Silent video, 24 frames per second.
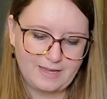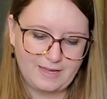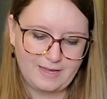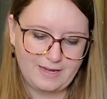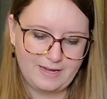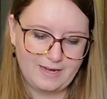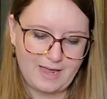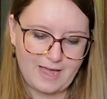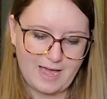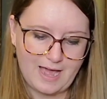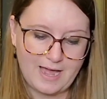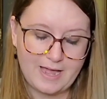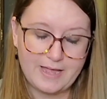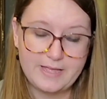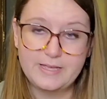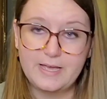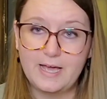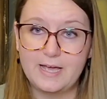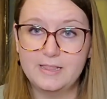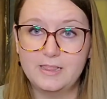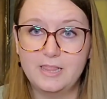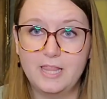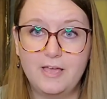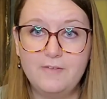And
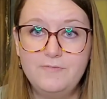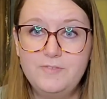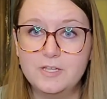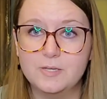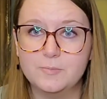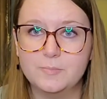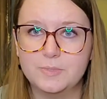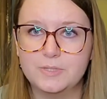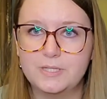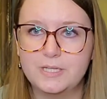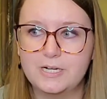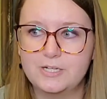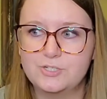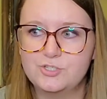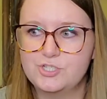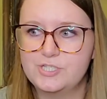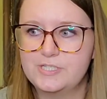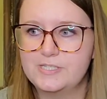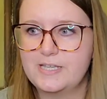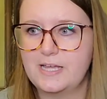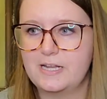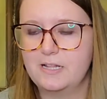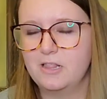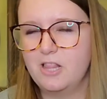I, I loved it, but then I
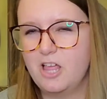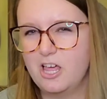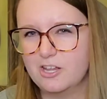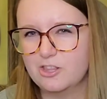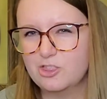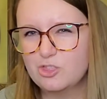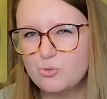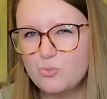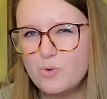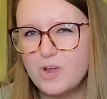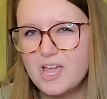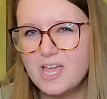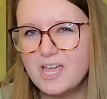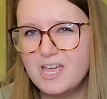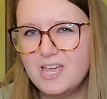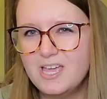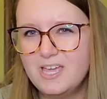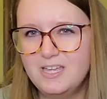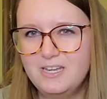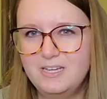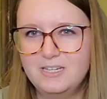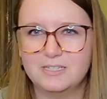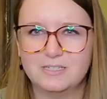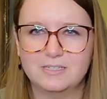just had a lot of
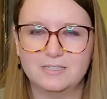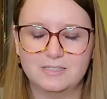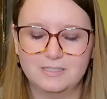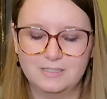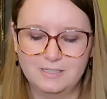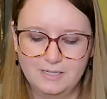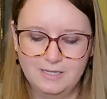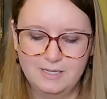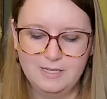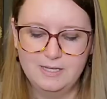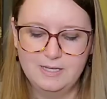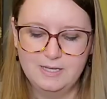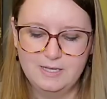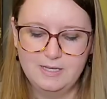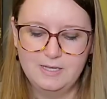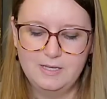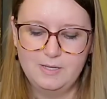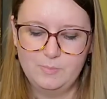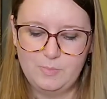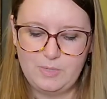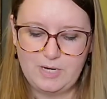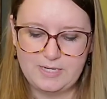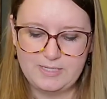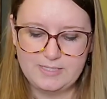thread and
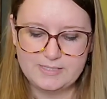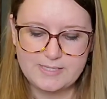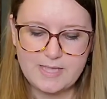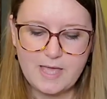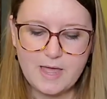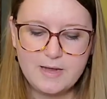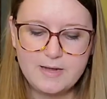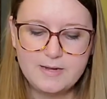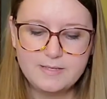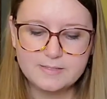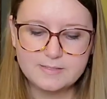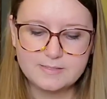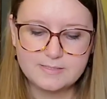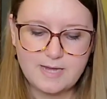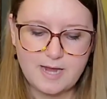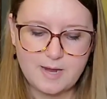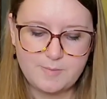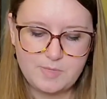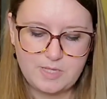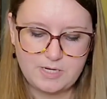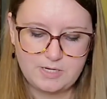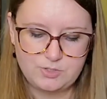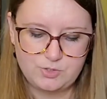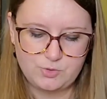but I decided it's
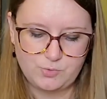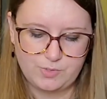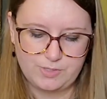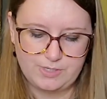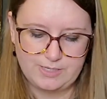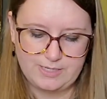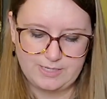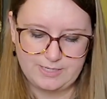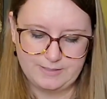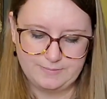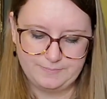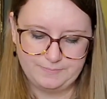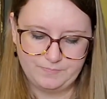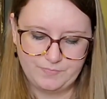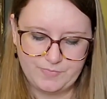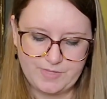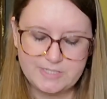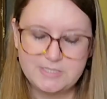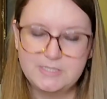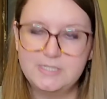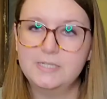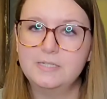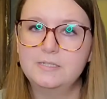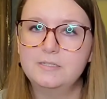time that I join again.
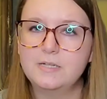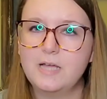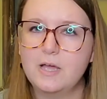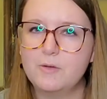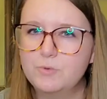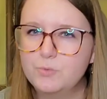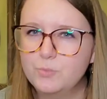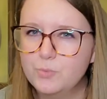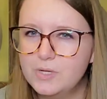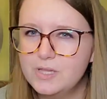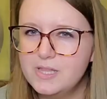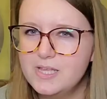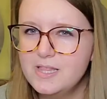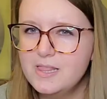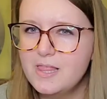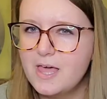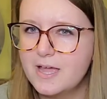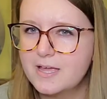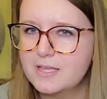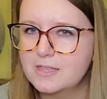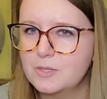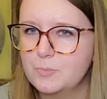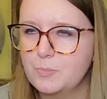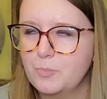They didn't, I would really
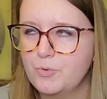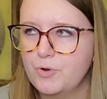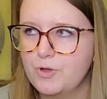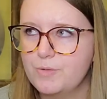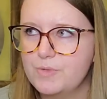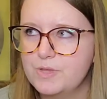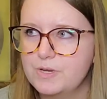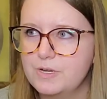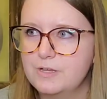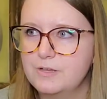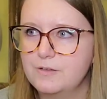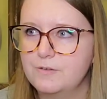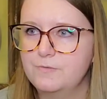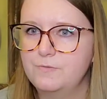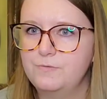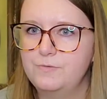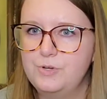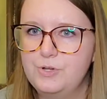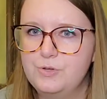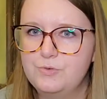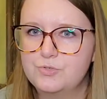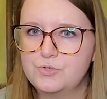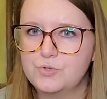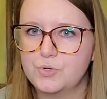like the primitive
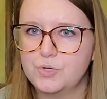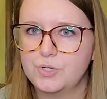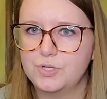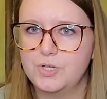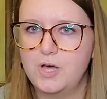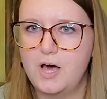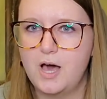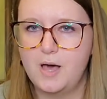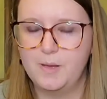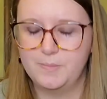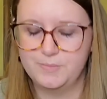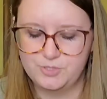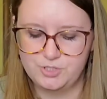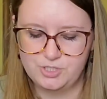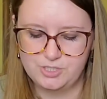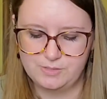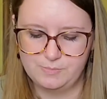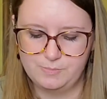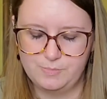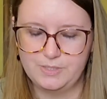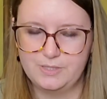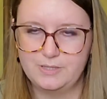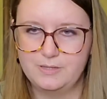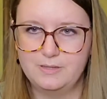neutral
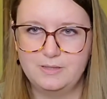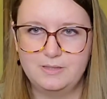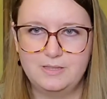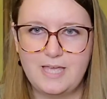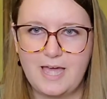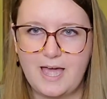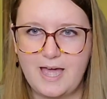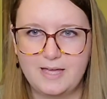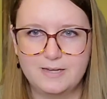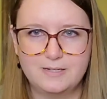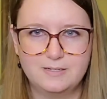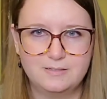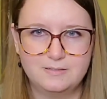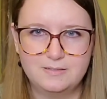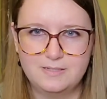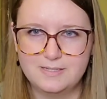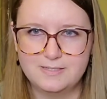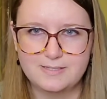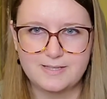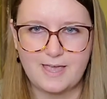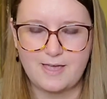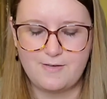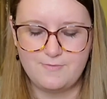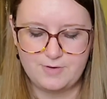option, but that
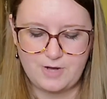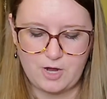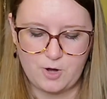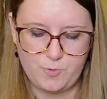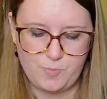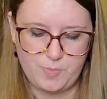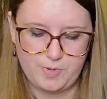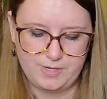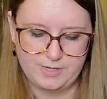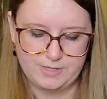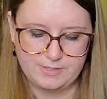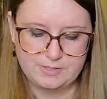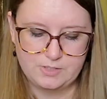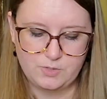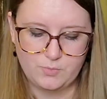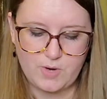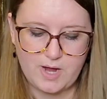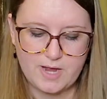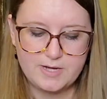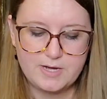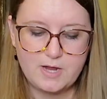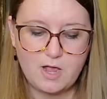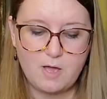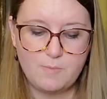doesn't have an opening. So
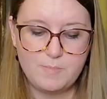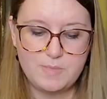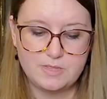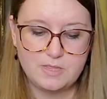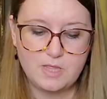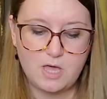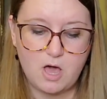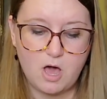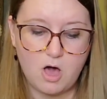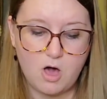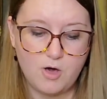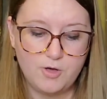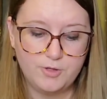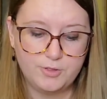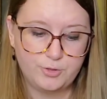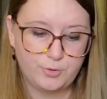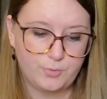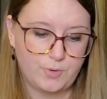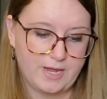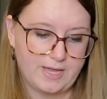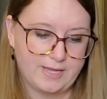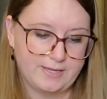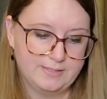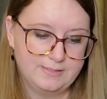right now I'm in the all
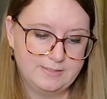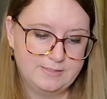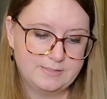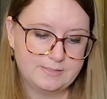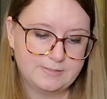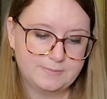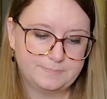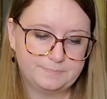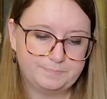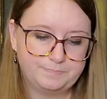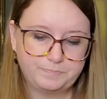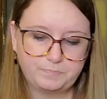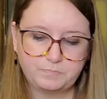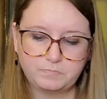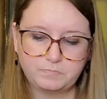threads.